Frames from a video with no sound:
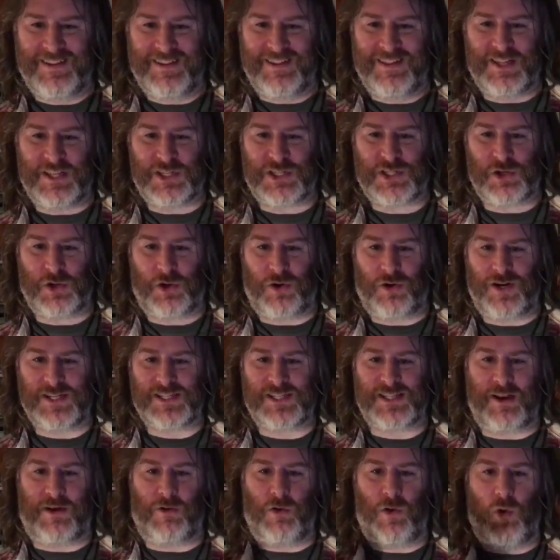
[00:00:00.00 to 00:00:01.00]
The
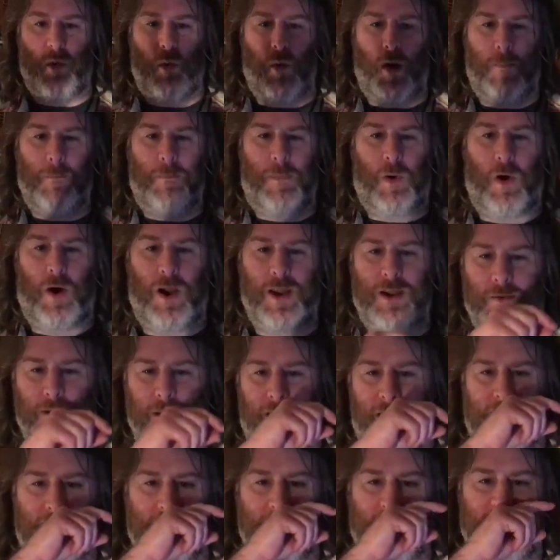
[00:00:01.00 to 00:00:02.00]
Tourists. They're all 1 point,
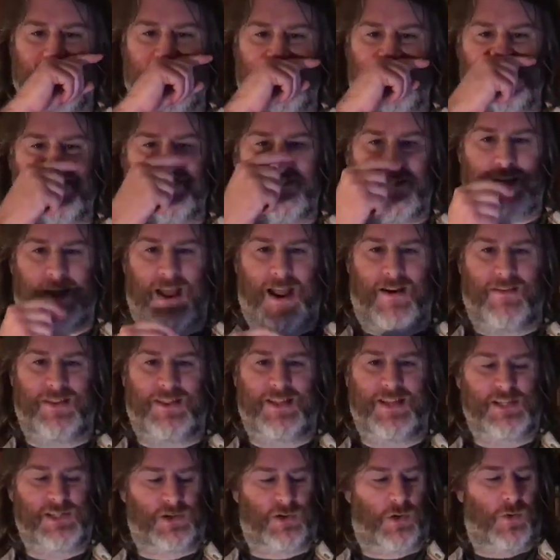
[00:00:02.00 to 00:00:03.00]
Andy.
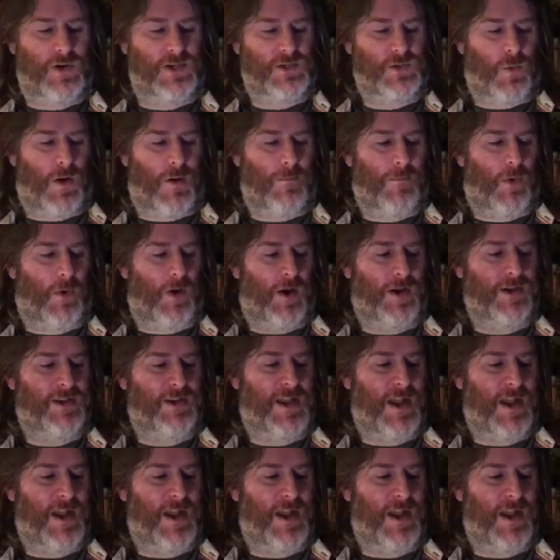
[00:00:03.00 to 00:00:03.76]
Everything's always 1 point.